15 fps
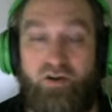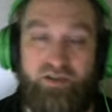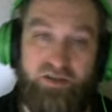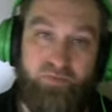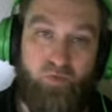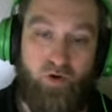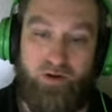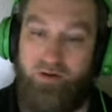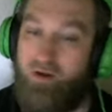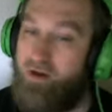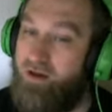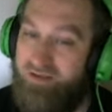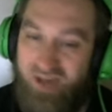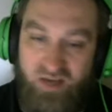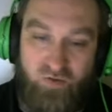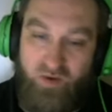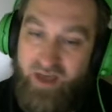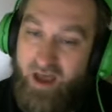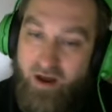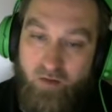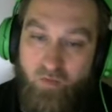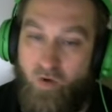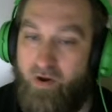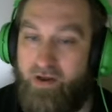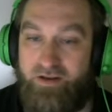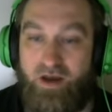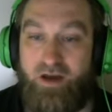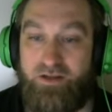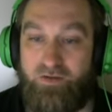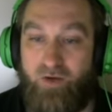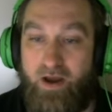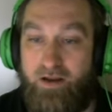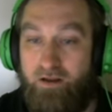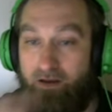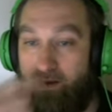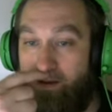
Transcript: at this point. That's what Gecko Moria does, right?